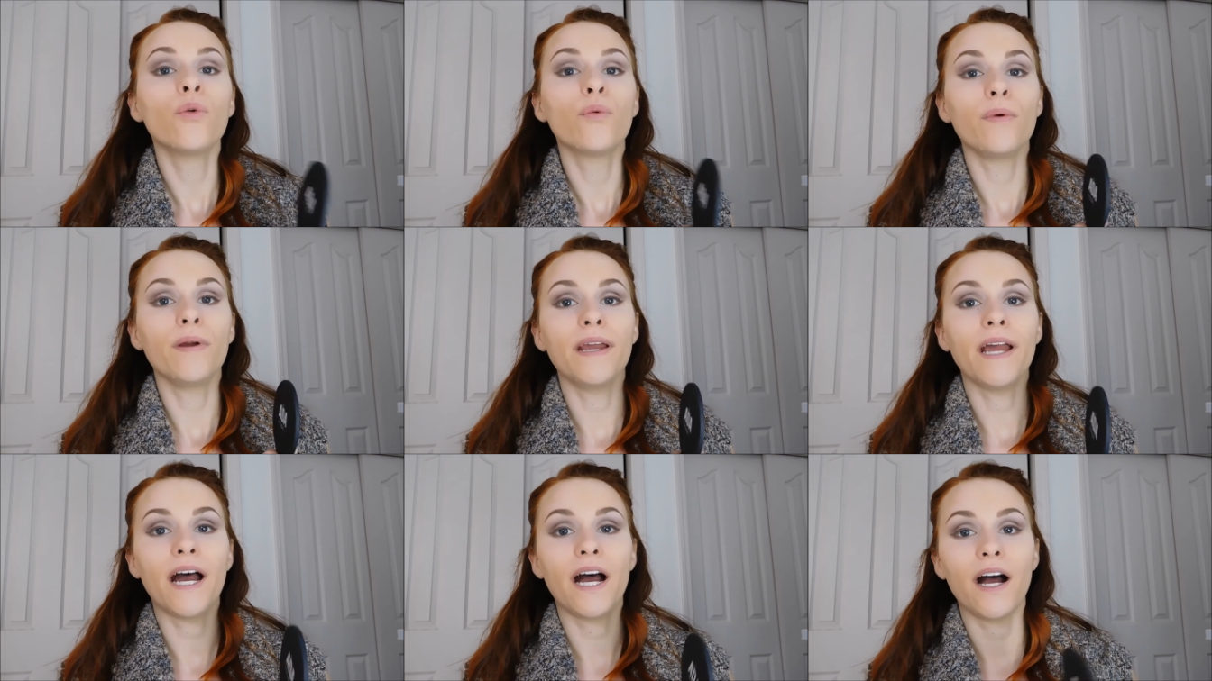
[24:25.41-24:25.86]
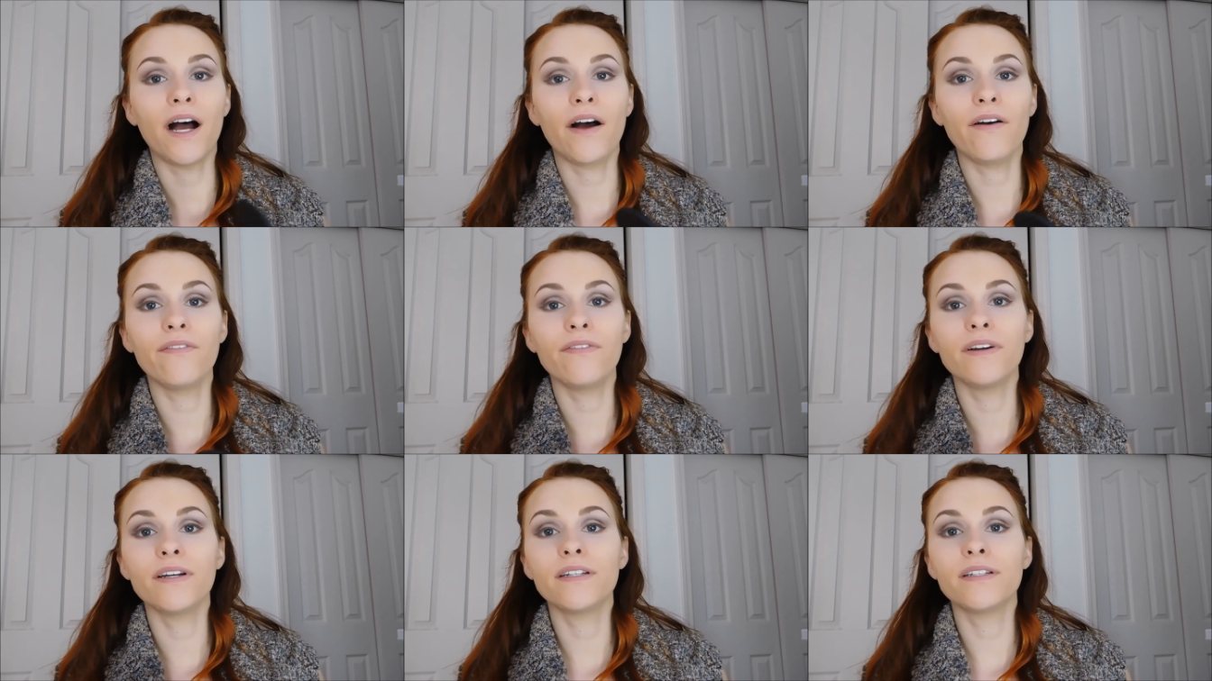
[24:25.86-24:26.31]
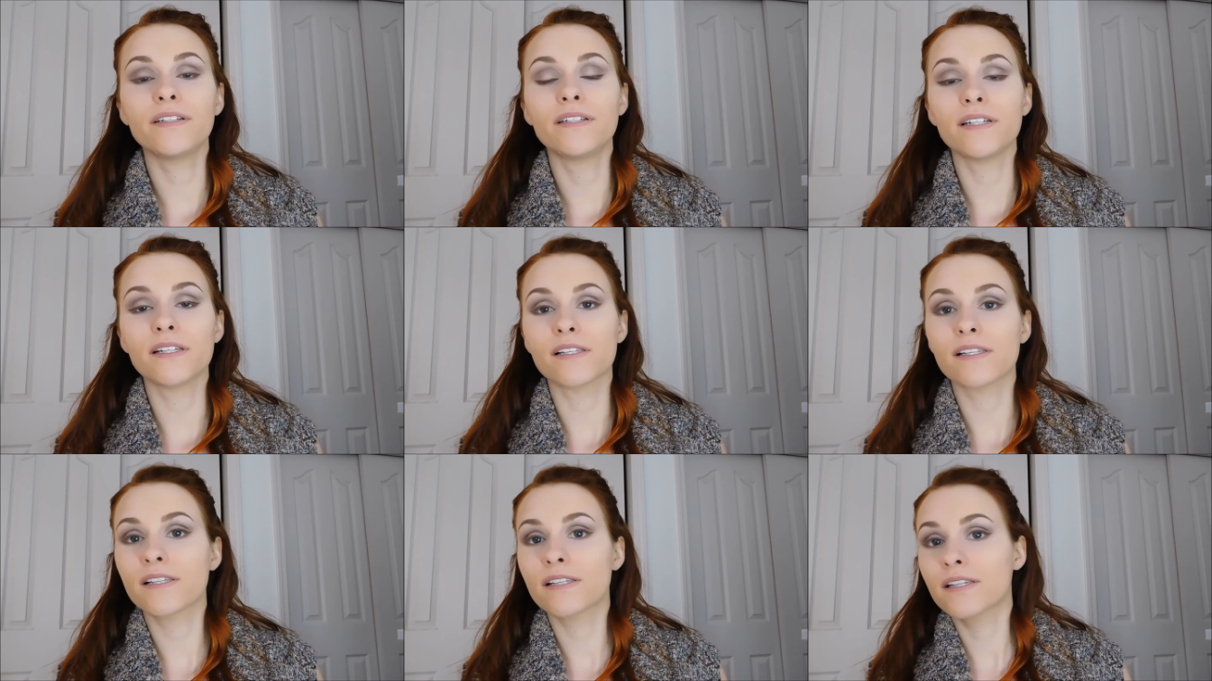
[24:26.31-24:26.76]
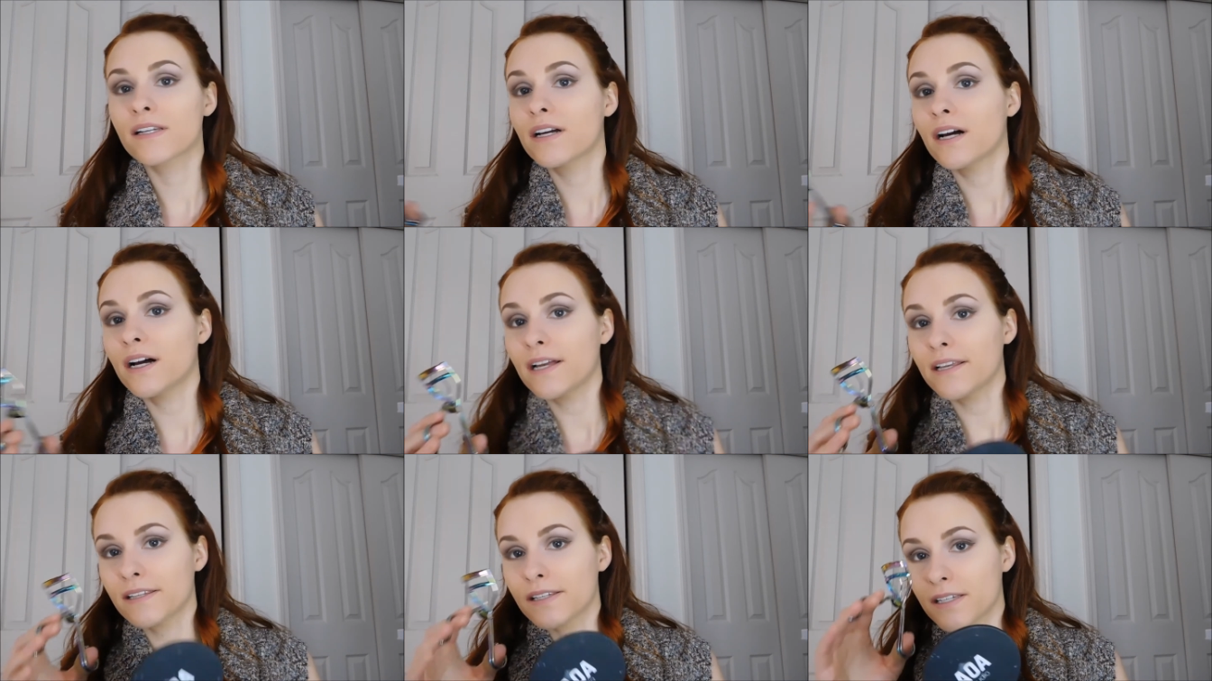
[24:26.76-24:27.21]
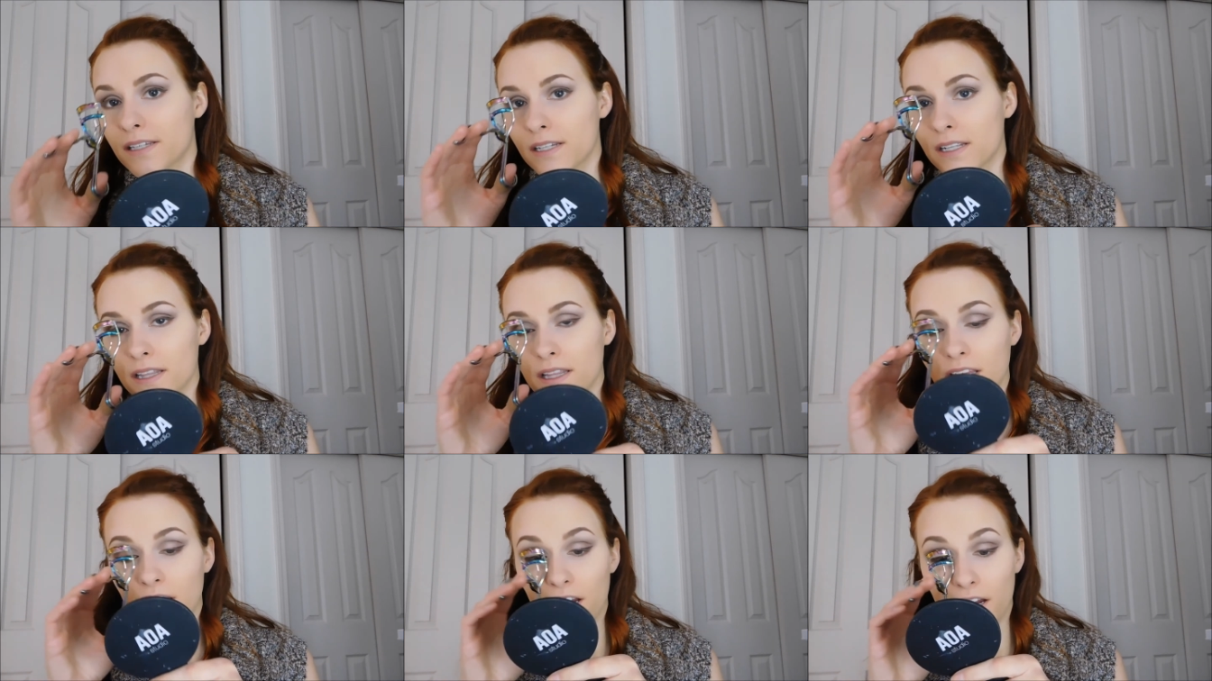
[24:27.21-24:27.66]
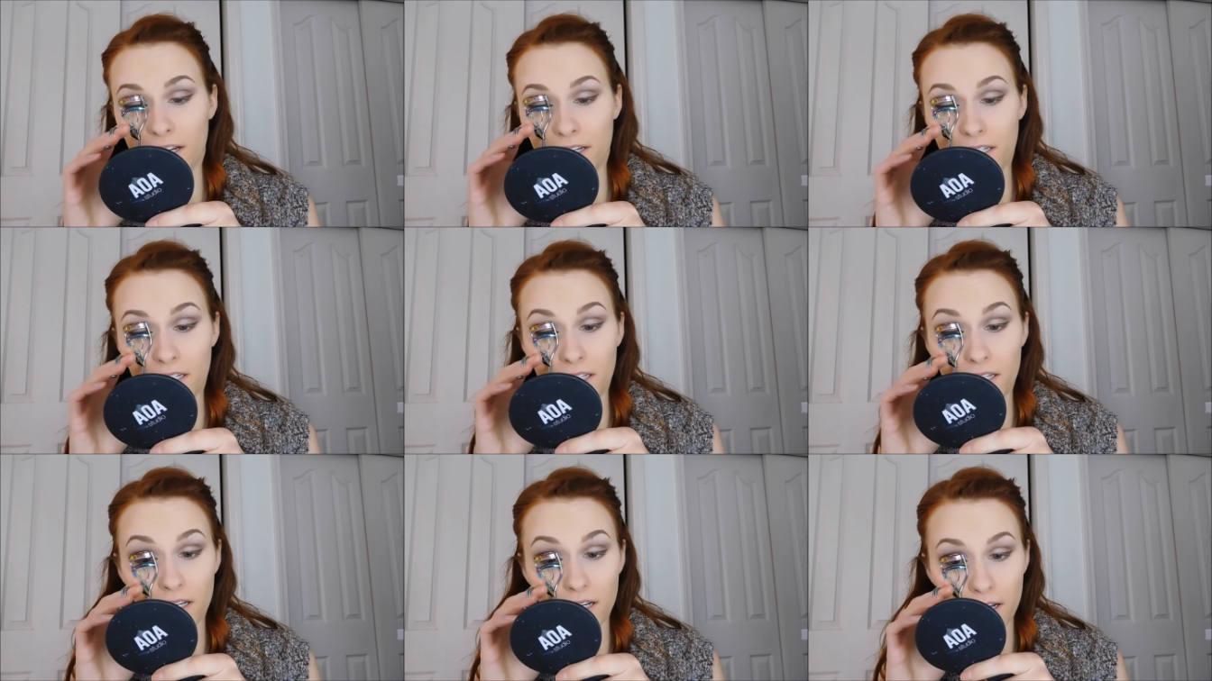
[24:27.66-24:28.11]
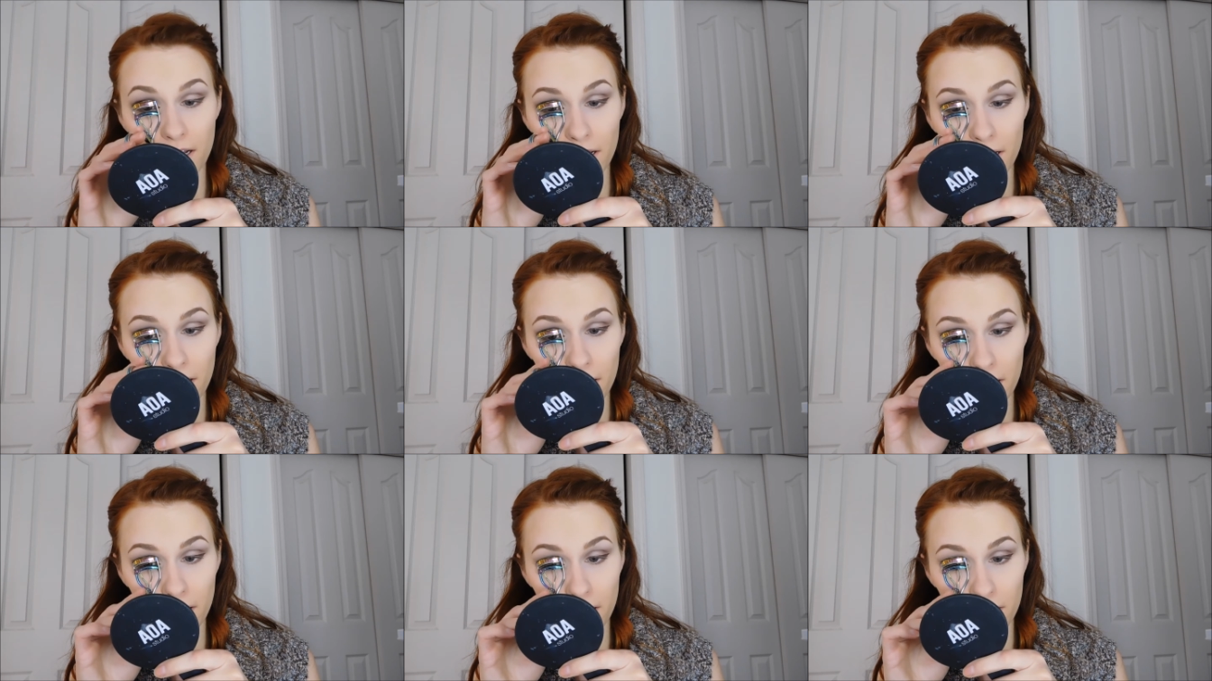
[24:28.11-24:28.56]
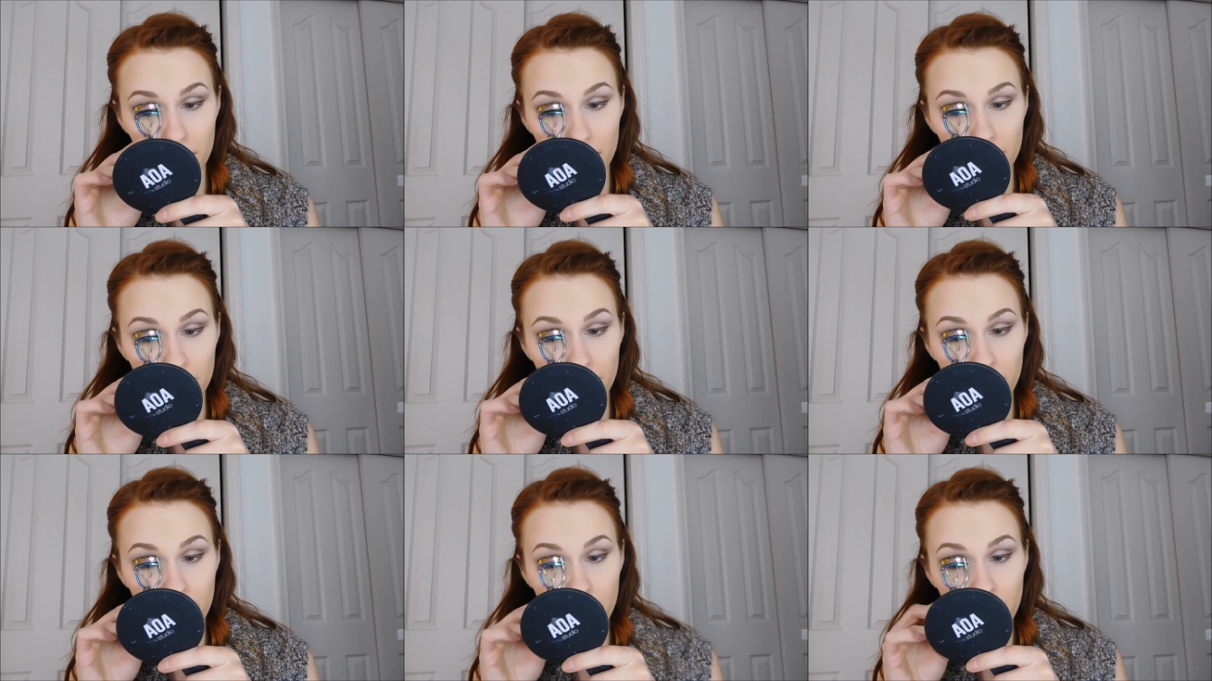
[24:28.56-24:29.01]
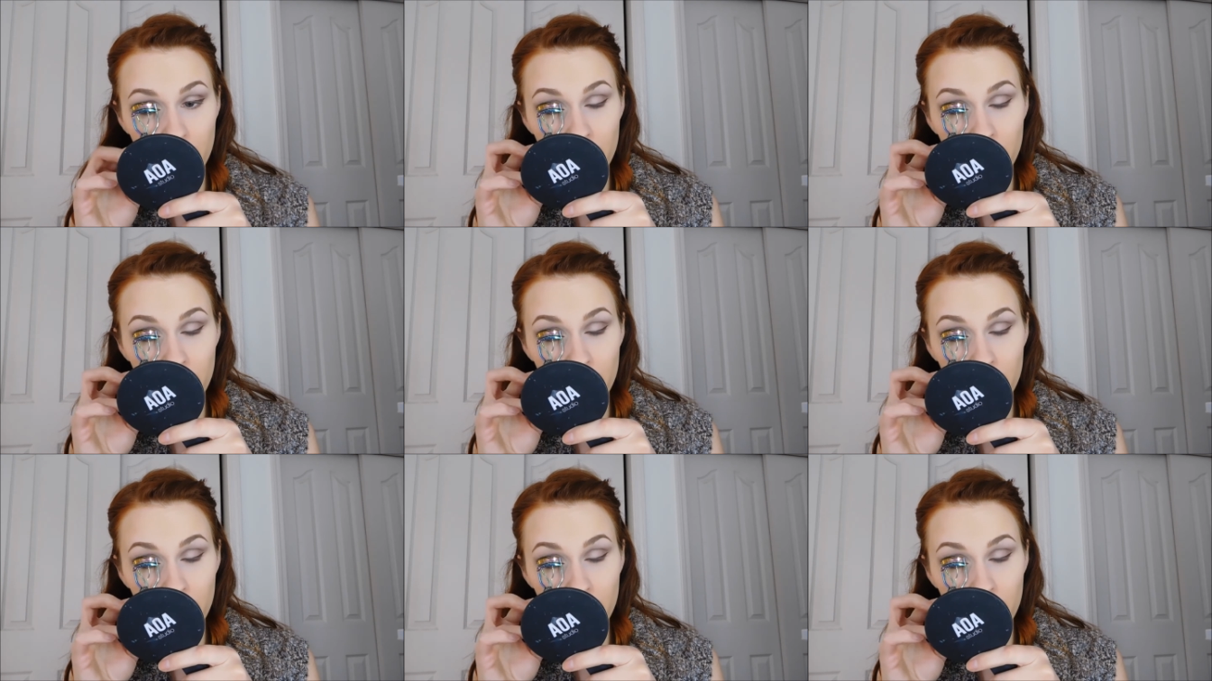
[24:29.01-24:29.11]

we have discussed the idea of